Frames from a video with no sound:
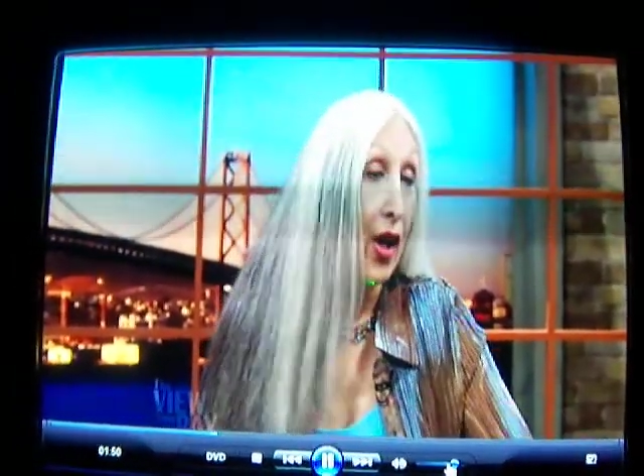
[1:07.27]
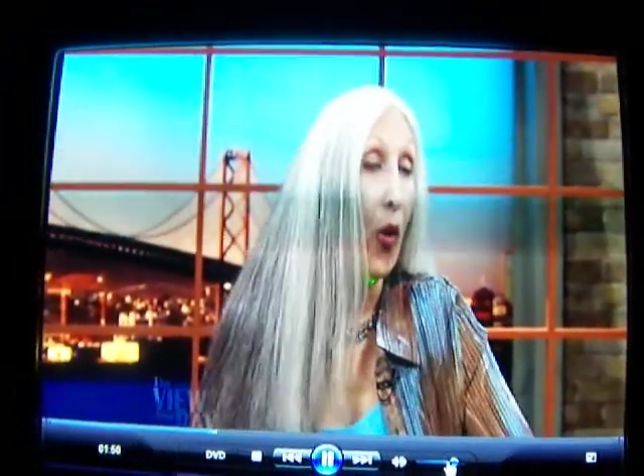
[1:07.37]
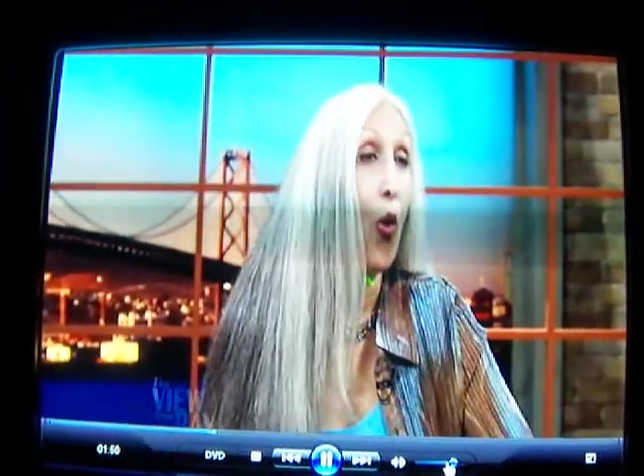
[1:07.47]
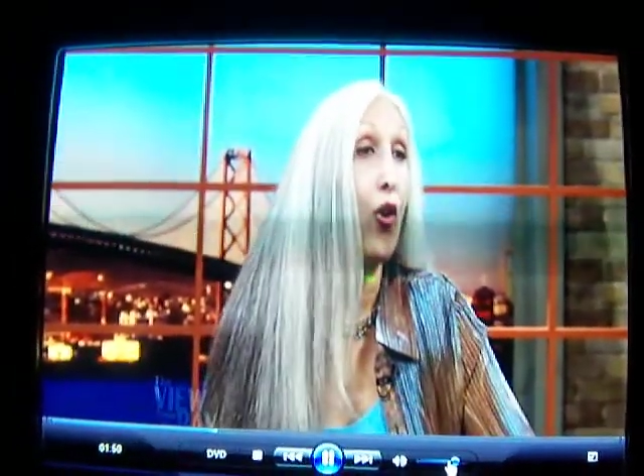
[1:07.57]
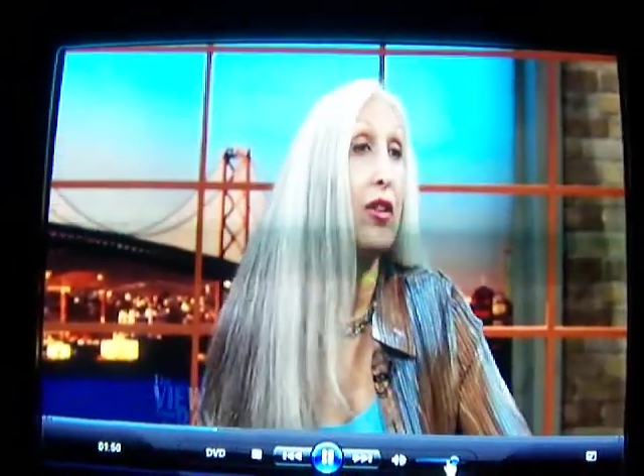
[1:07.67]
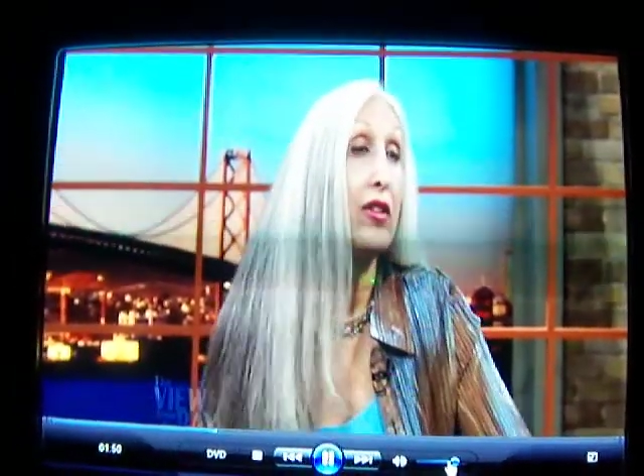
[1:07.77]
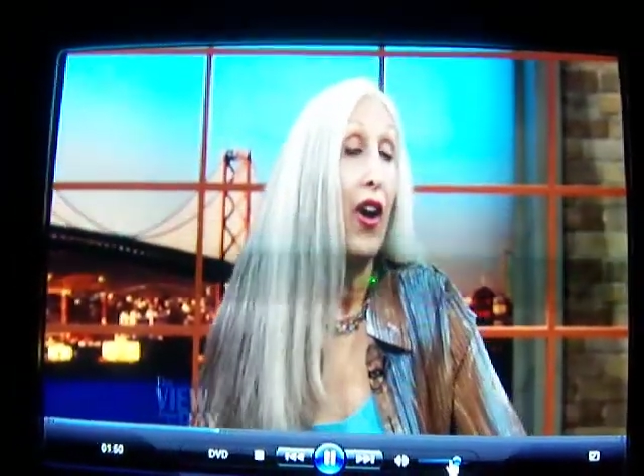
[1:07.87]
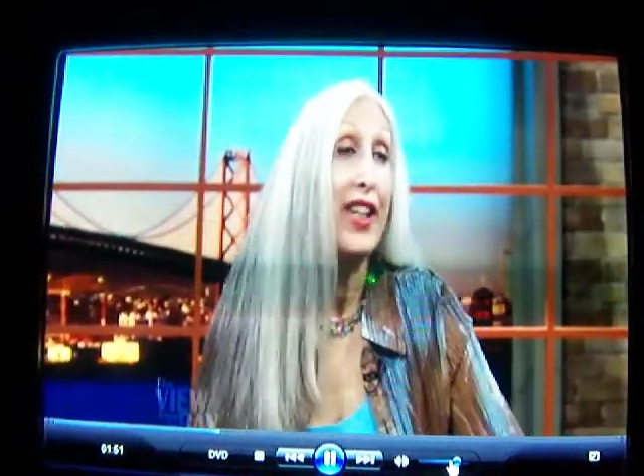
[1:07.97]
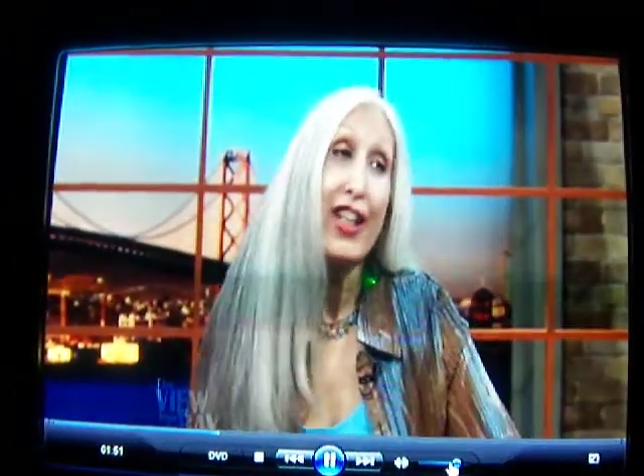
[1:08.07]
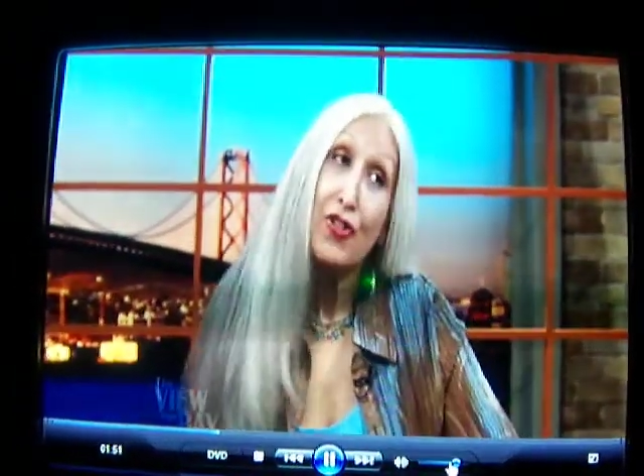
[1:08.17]
Or
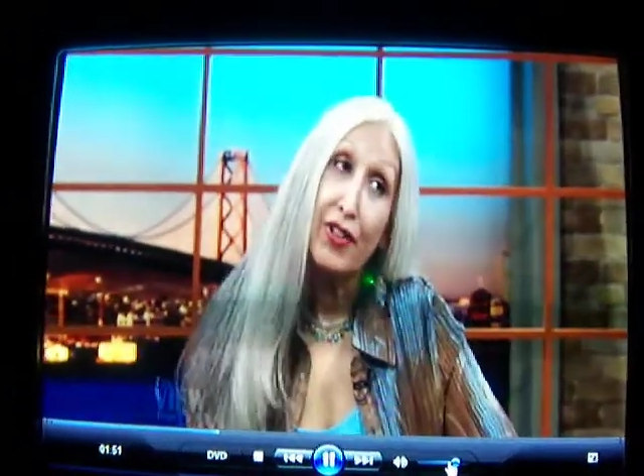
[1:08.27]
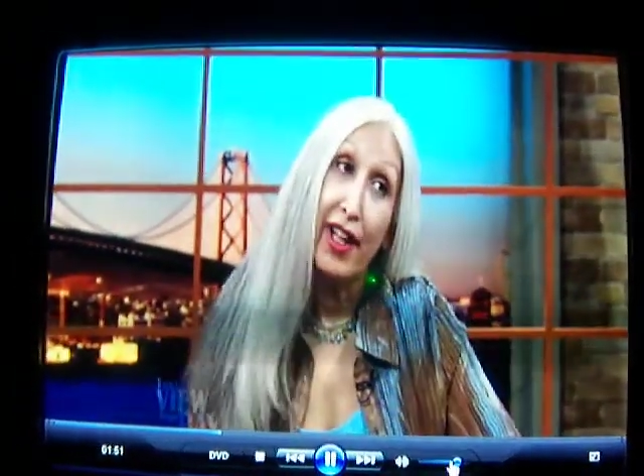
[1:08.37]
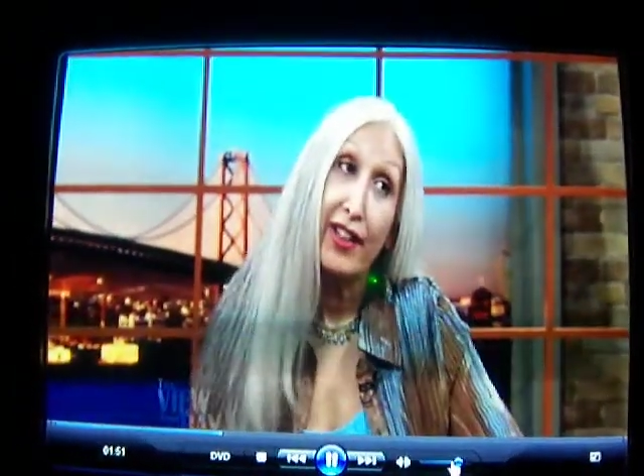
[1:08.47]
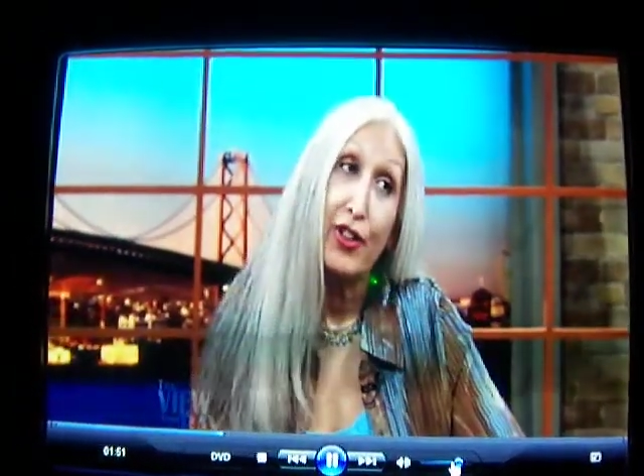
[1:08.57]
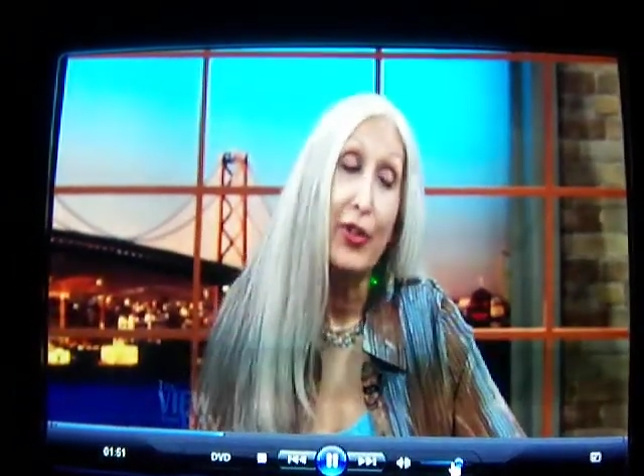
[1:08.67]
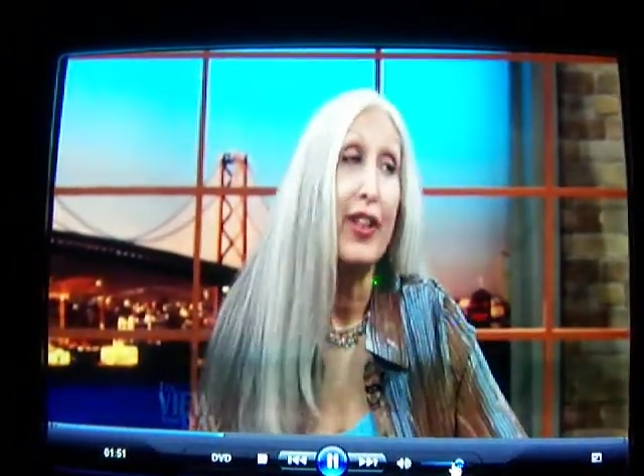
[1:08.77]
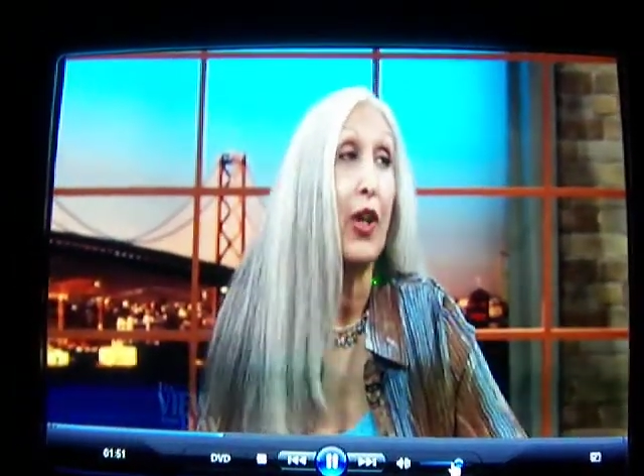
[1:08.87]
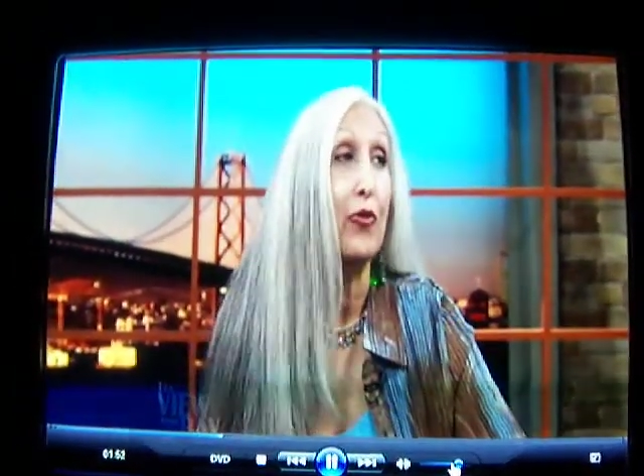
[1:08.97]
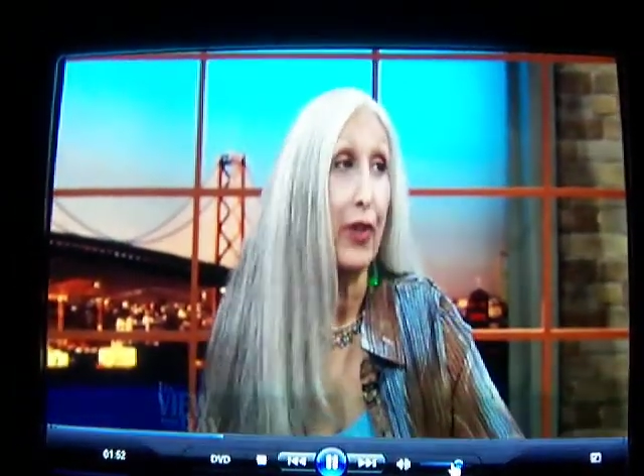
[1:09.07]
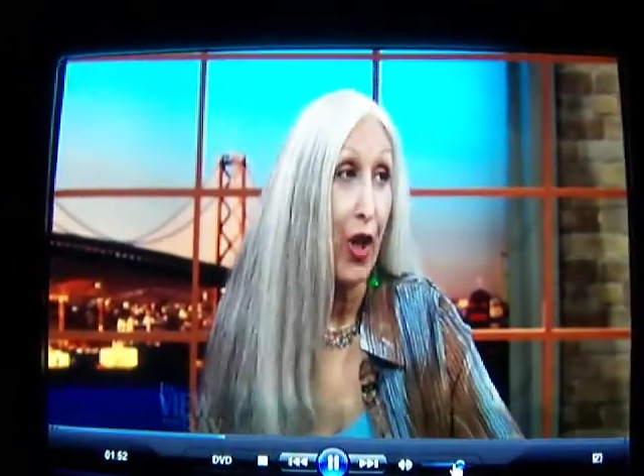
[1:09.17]
on the internet, you can
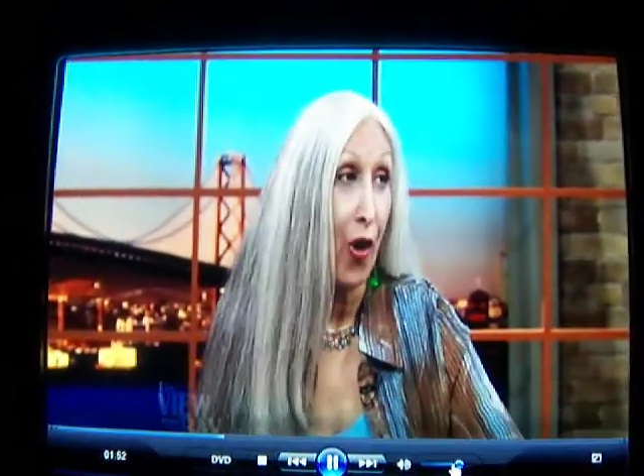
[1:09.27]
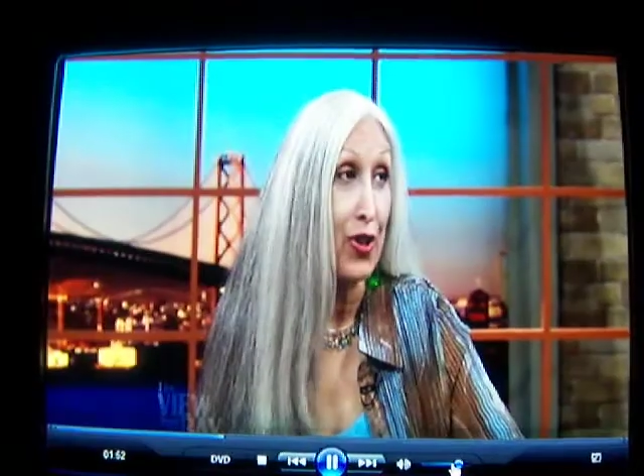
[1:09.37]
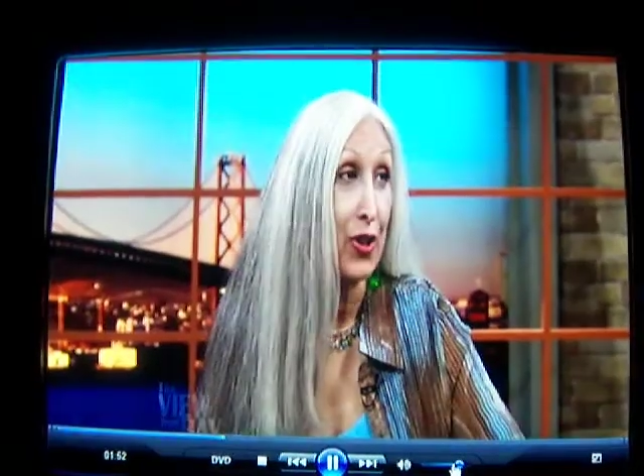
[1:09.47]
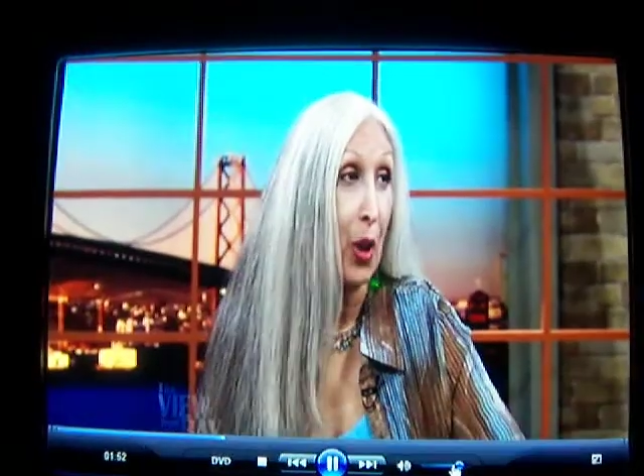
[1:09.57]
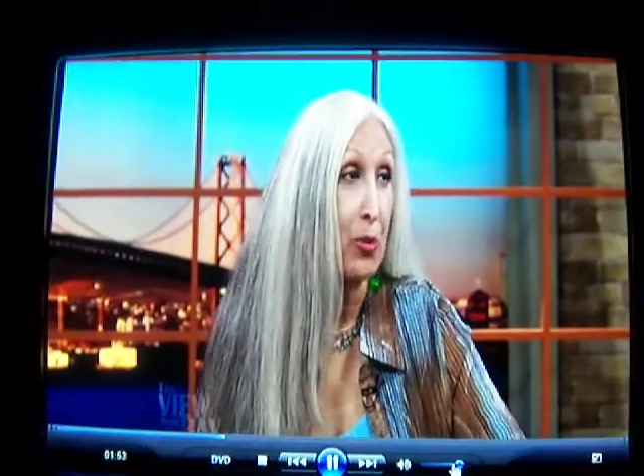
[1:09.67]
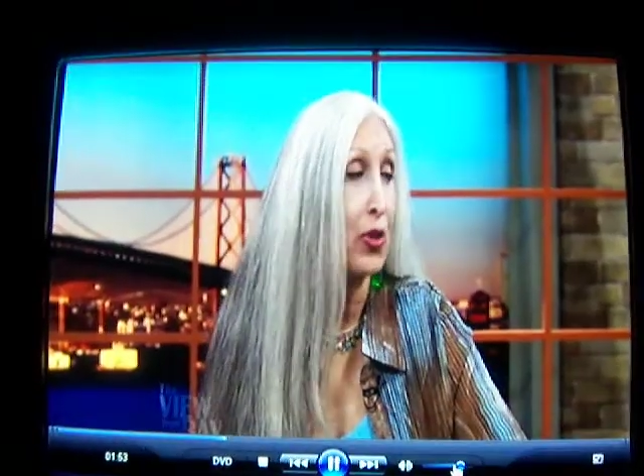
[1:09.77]
get free horoscopes.